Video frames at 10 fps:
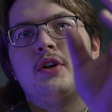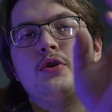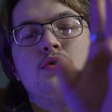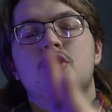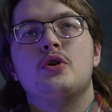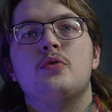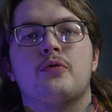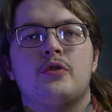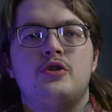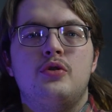you shoot
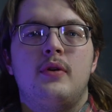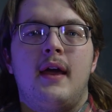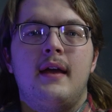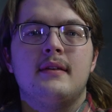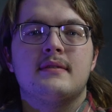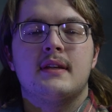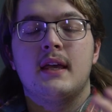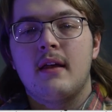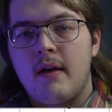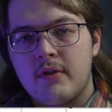for two days to
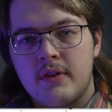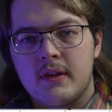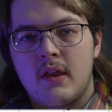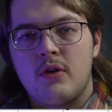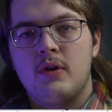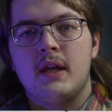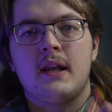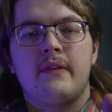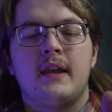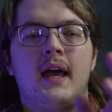get everything that you need
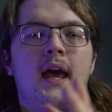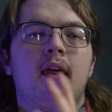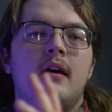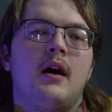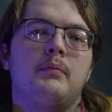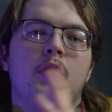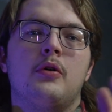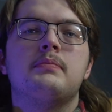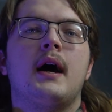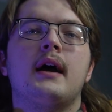and then edit,
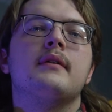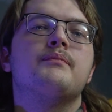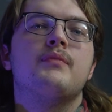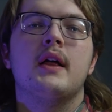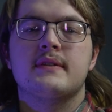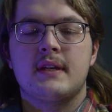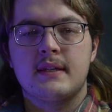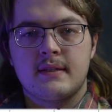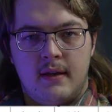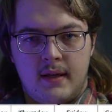upload by, let's say
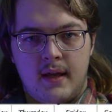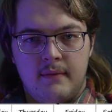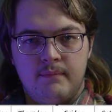Sunday.